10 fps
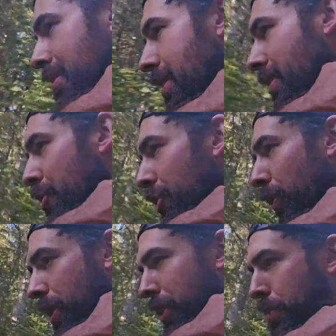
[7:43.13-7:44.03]
And there's
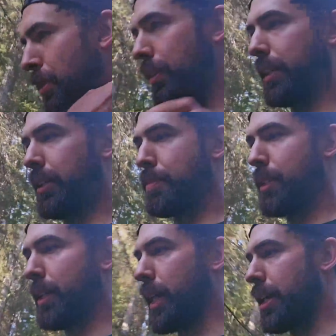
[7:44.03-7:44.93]
stories about like there
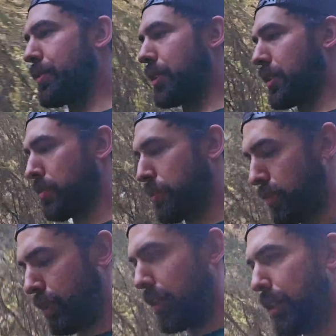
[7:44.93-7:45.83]
being cave systems
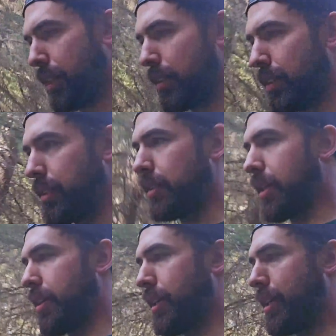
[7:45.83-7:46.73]
and whatnot in the
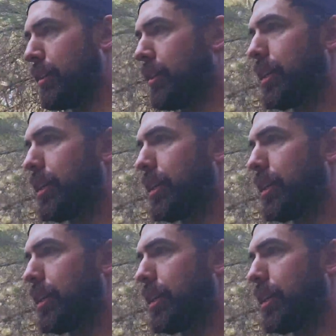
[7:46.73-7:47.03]
area.